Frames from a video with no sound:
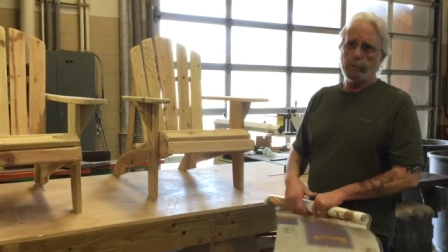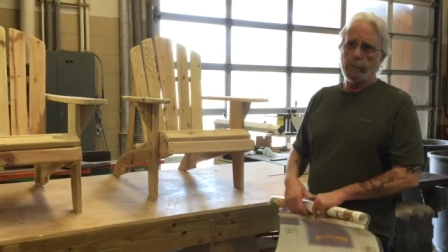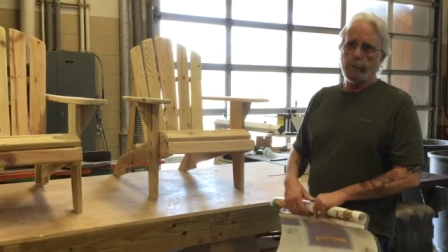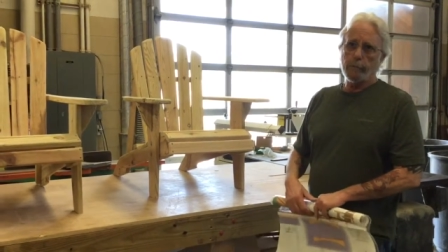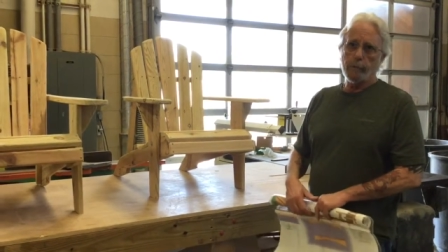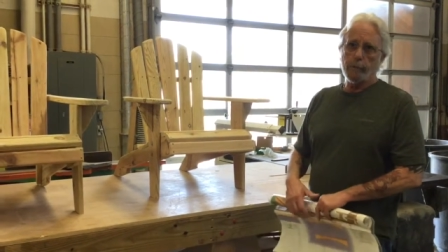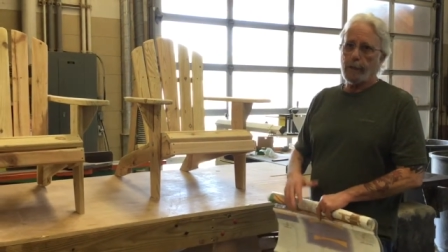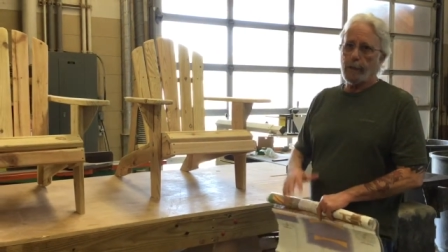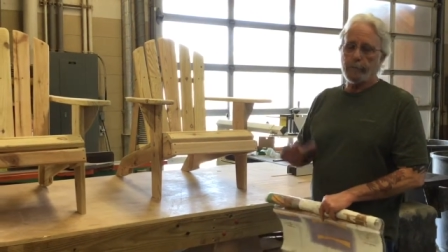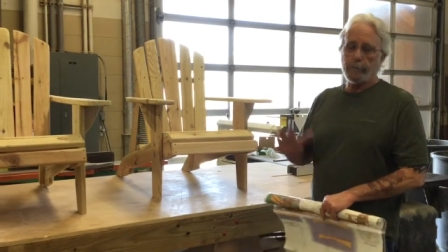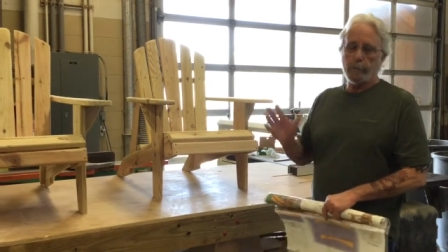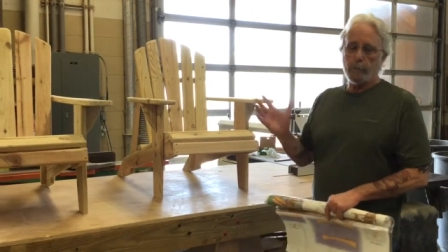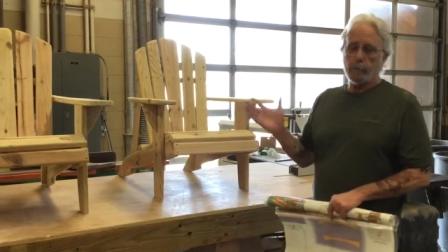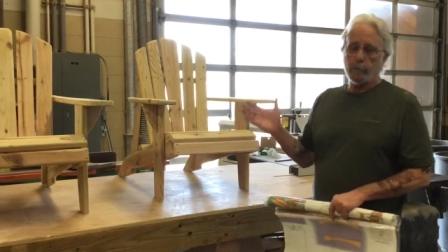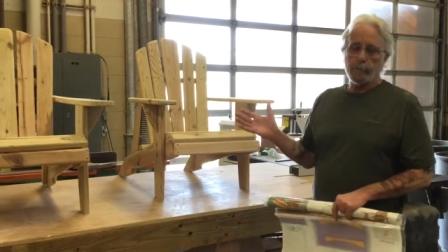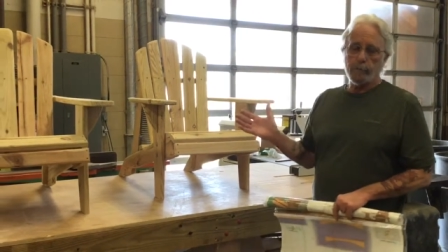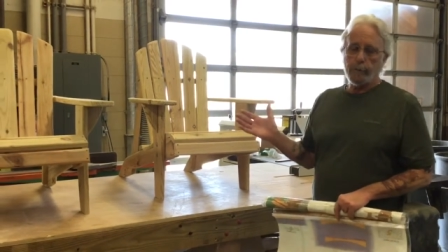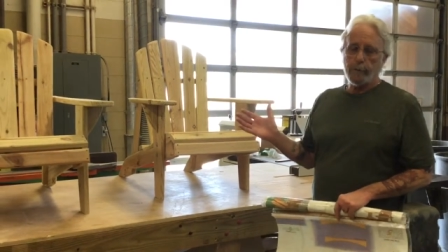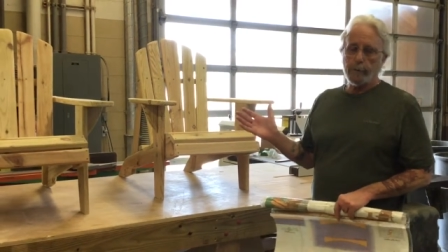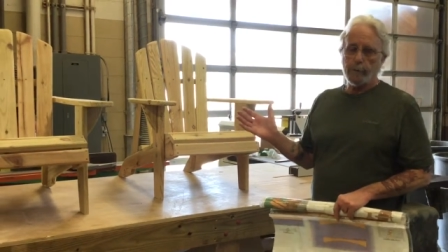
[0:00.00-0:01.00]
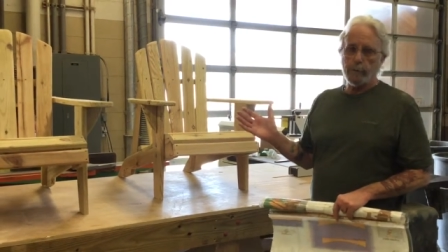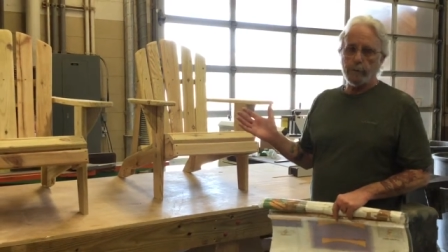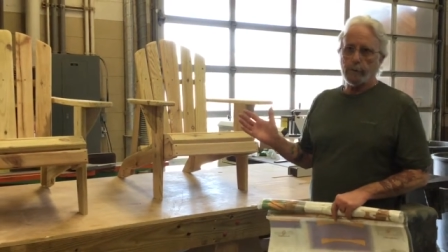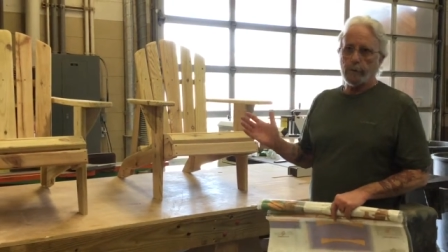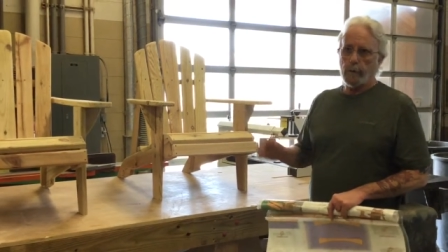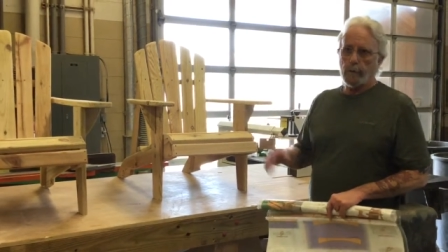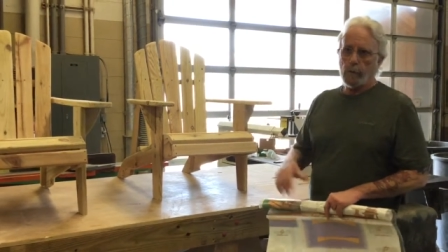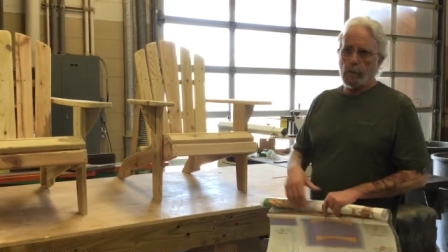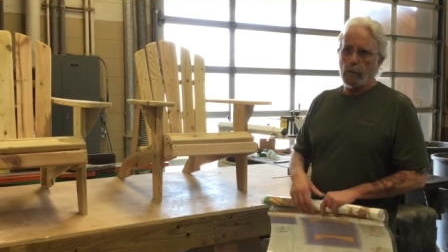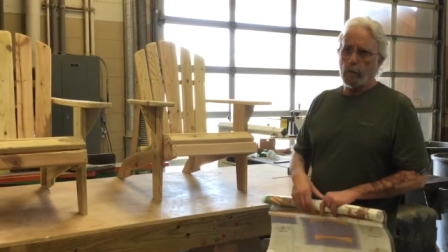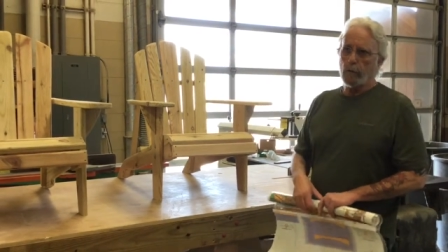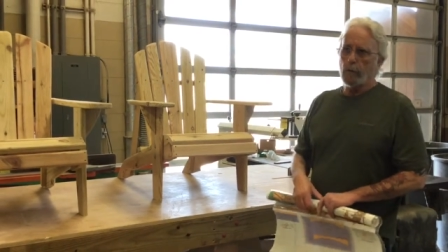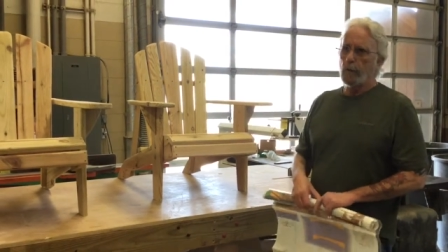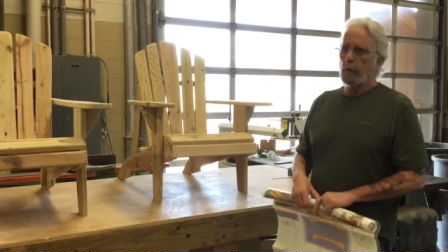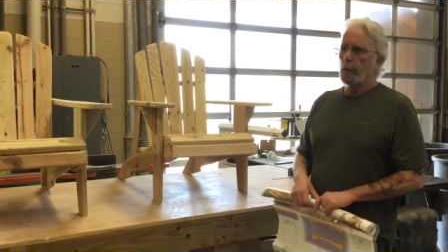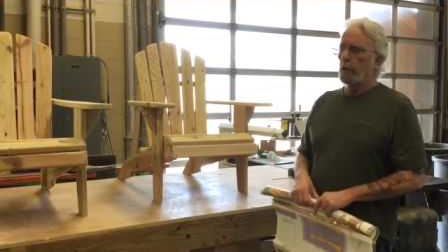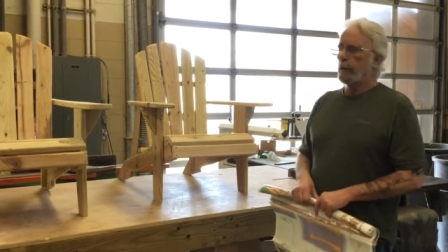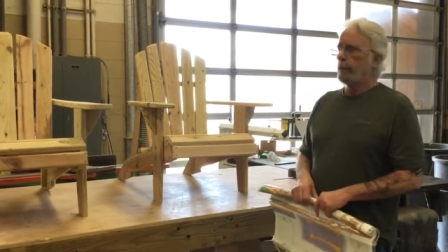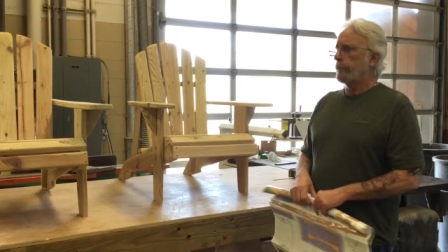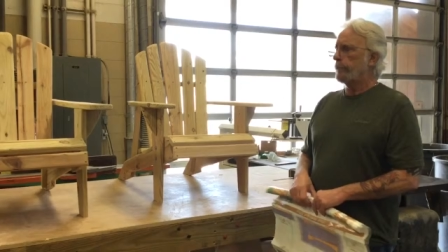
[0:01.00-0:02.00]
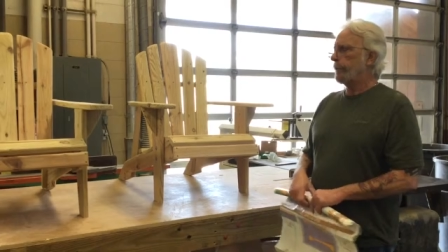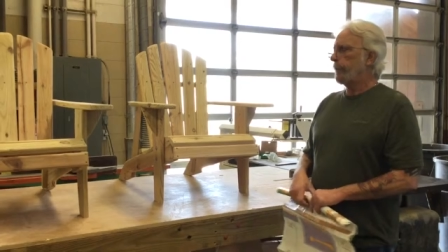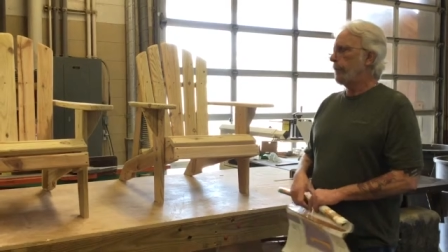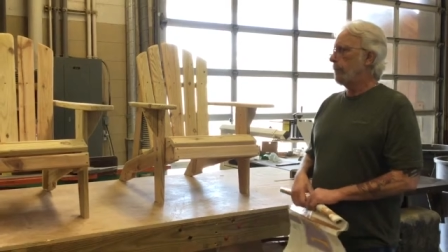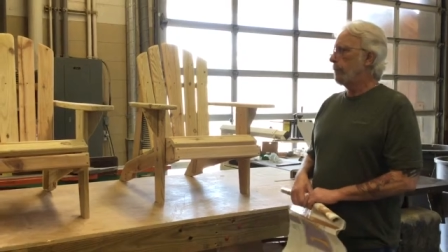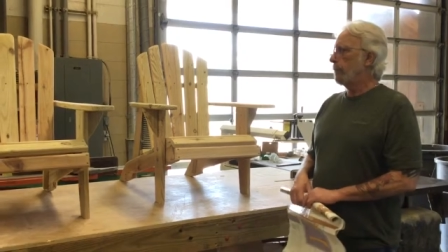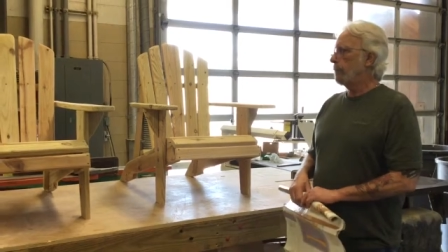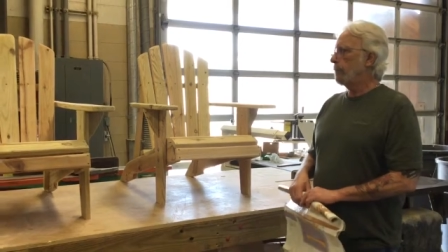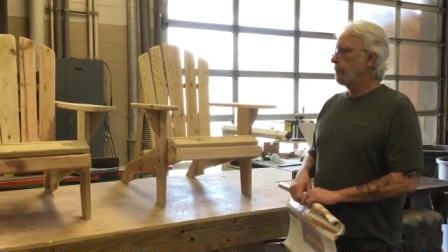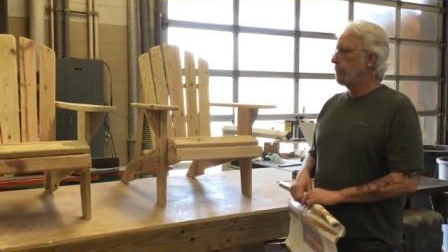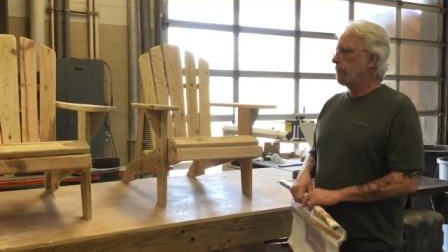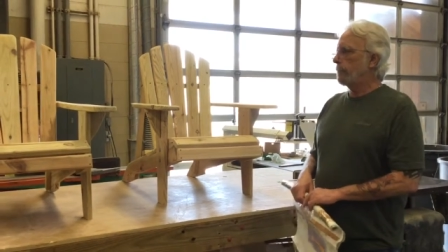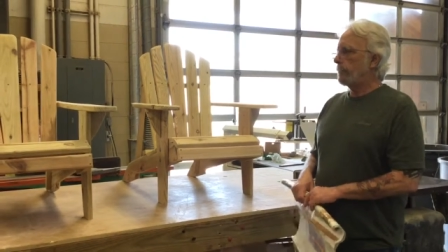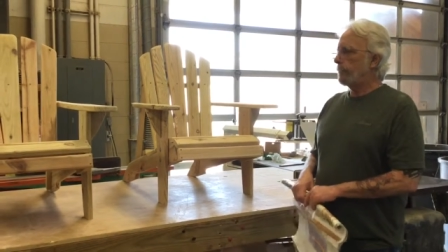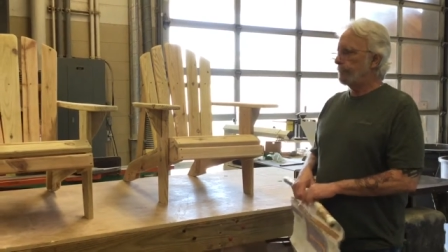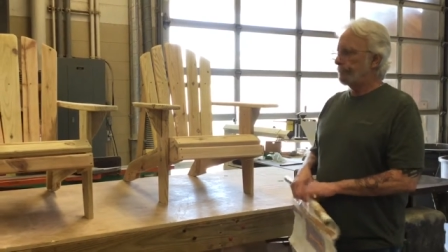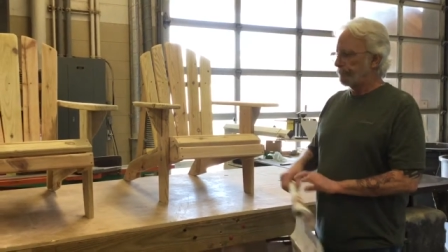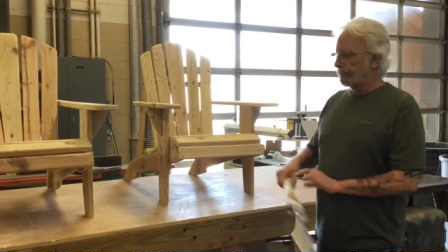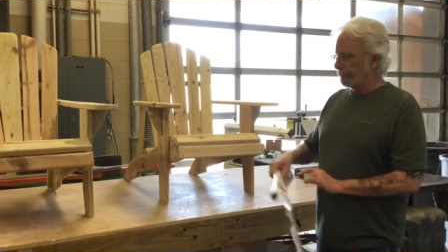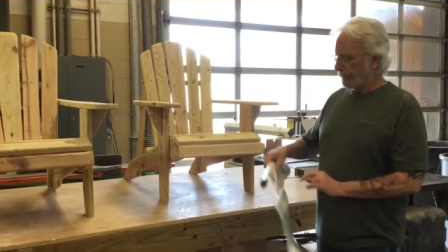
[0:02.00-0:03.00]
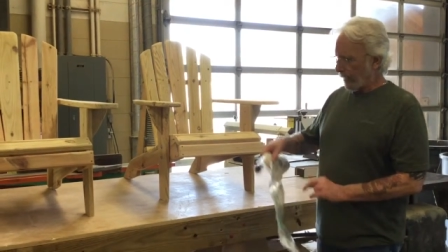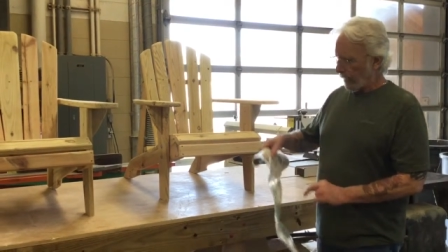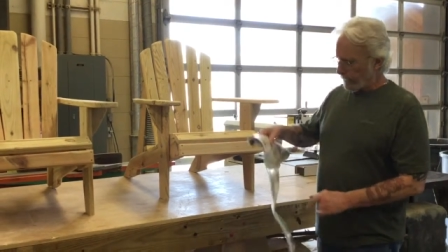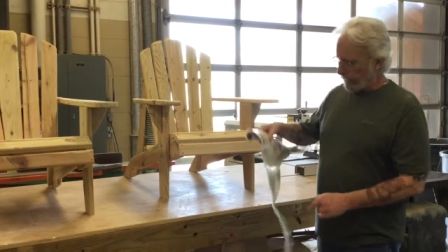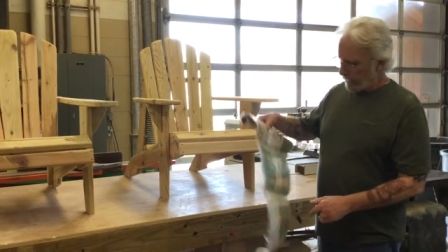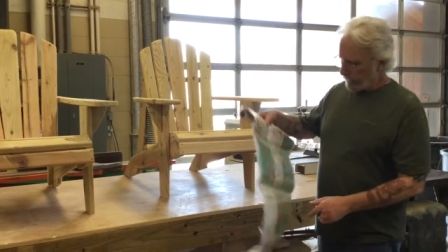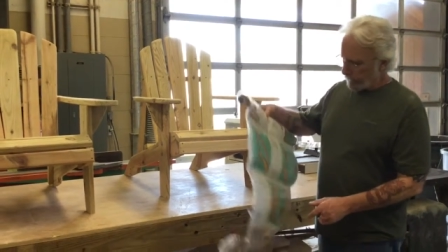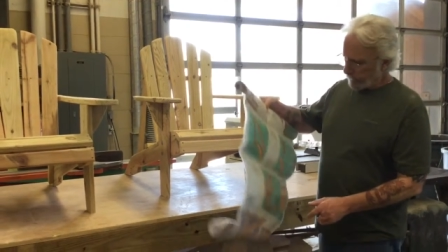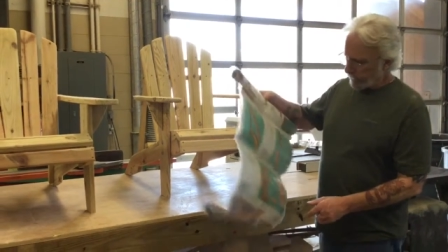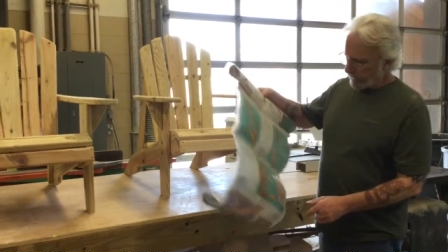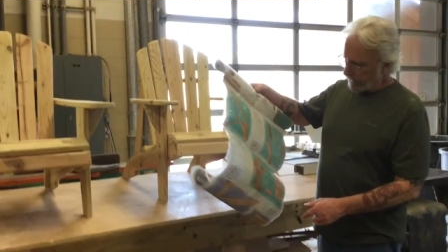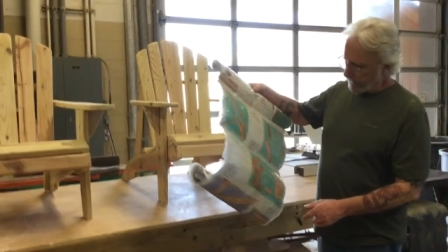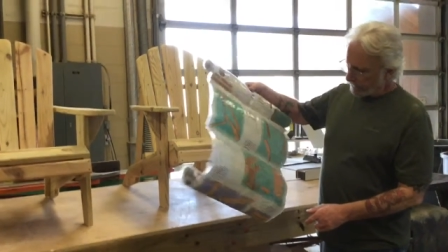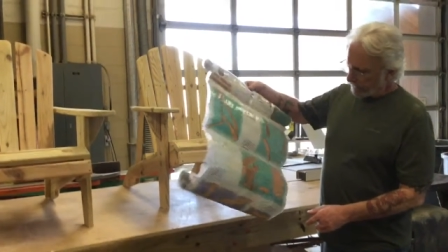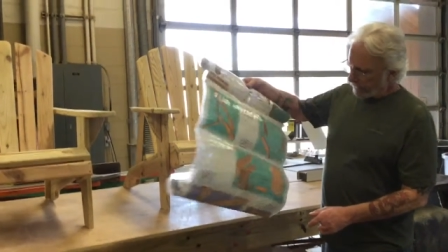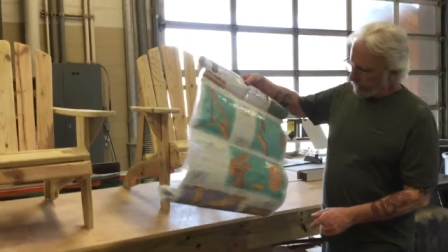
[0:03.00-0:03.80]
They really had no experience at all. So they would get a